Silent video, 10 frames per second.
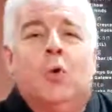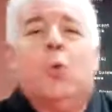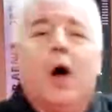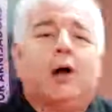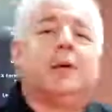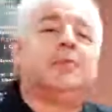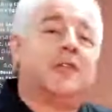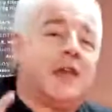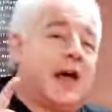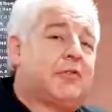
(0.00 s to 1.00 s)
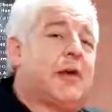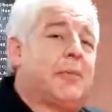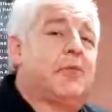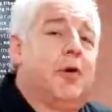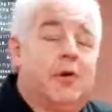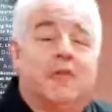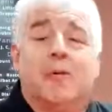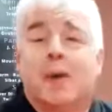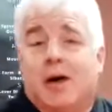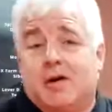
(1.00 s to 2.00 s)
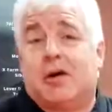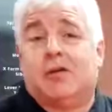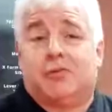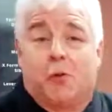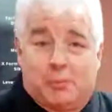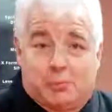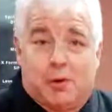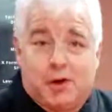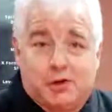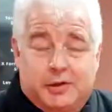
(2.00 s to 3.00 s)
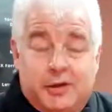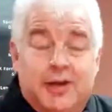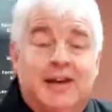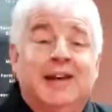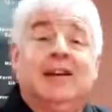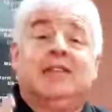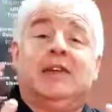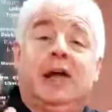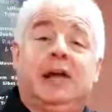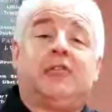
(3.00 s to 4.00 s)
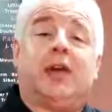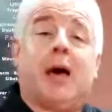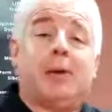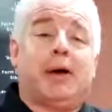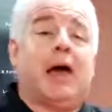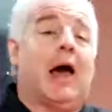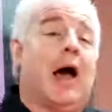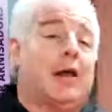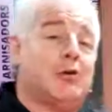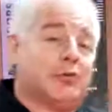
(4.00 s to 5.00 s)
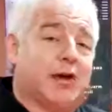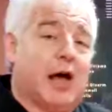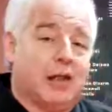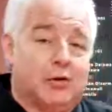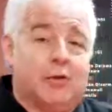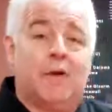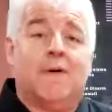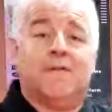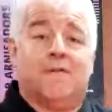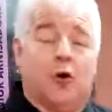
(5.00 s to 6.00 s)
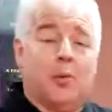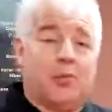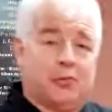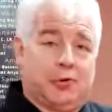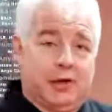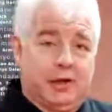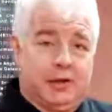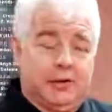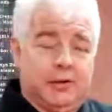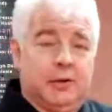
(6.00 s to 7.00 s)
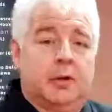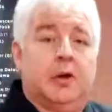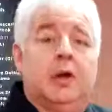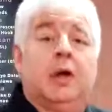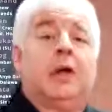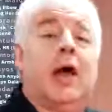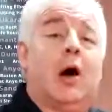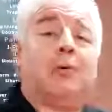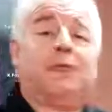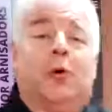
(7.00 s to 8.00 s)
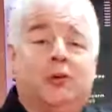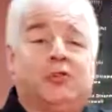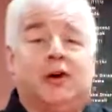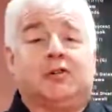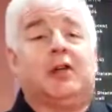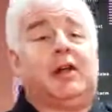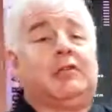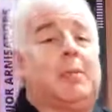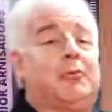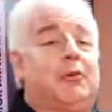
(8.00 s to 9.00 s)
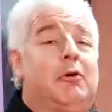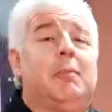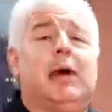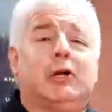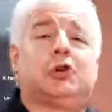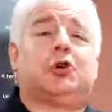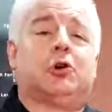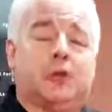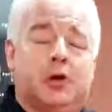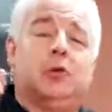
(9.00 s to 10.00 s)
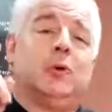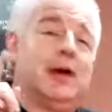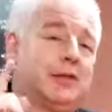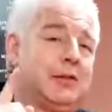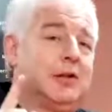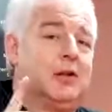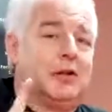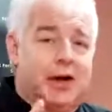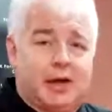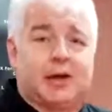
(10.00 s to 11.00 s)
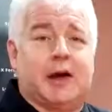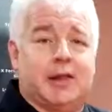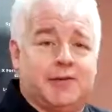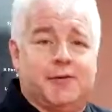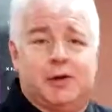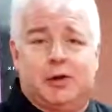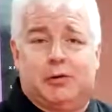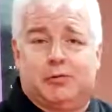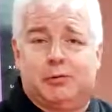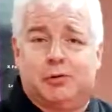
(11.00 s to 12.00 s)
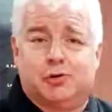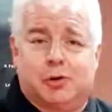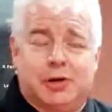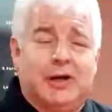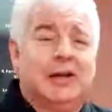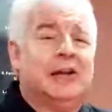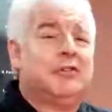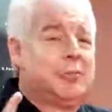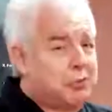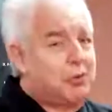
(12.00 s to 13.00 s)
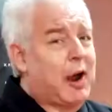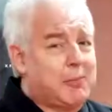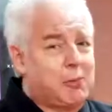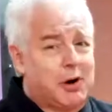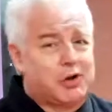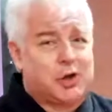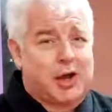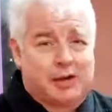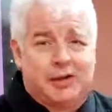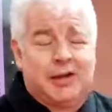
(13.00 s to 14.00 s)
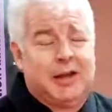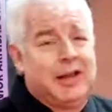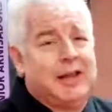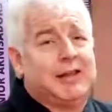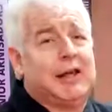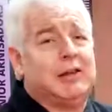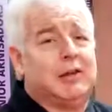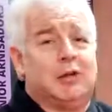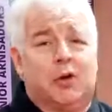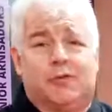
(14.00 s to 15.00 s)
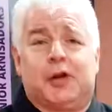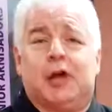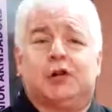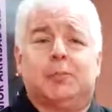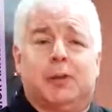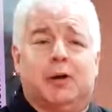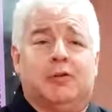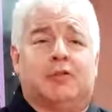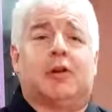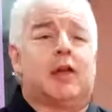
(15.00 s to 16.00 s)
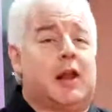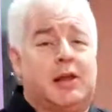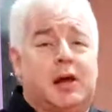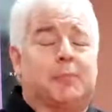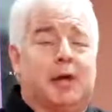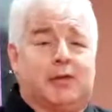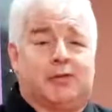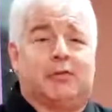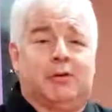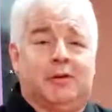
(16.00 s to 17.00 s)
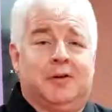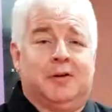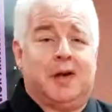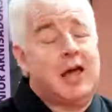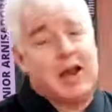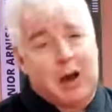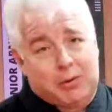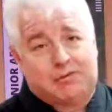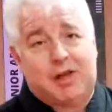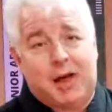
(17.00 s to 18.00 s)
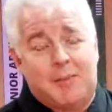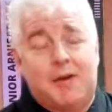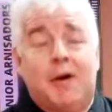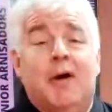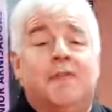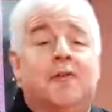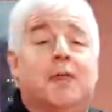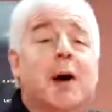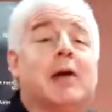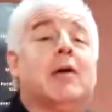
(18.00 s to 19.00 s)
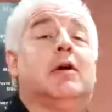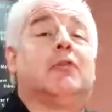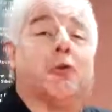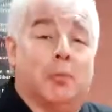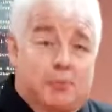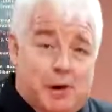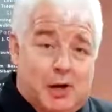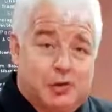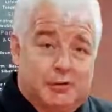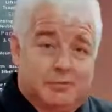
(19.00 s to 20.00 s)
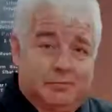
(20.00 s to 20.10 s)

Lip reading: Welcome to the next episode of the Modern Arnis Forms Project. Today's topic, Anyo Tatlo, Form 3. Now, before we start today's episode, make sure that you hit the like on the videos you enjoy, subscribe to our channel, and hit that little notification button to get any updates. And now it's time for the Modern Arnis Forms Project.